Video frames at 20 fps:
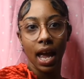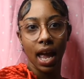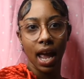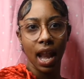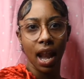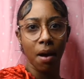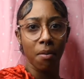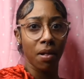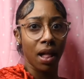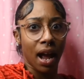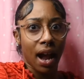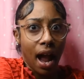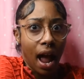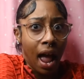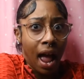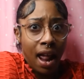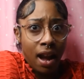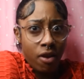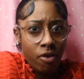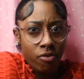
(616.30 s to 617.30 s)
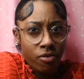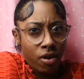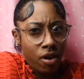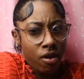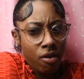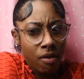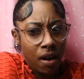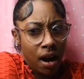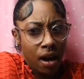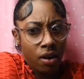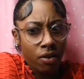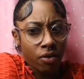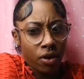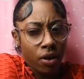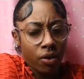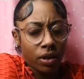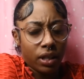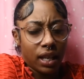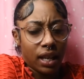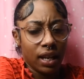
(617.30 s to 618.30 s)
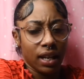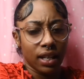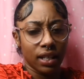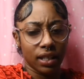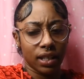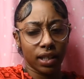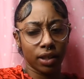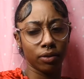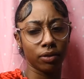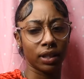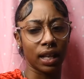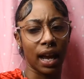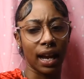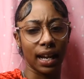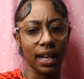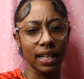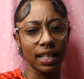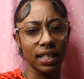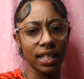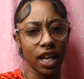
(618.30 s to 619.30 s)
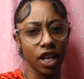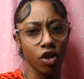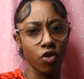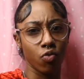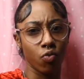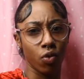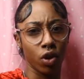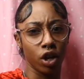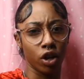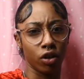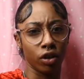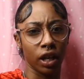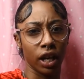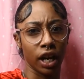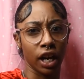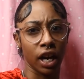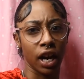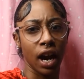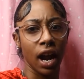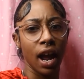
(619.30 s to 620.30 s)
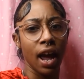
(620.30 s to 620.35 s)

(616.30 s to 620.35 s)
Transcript: And I'm like, I don't know what that is. She was like, it say you went on there.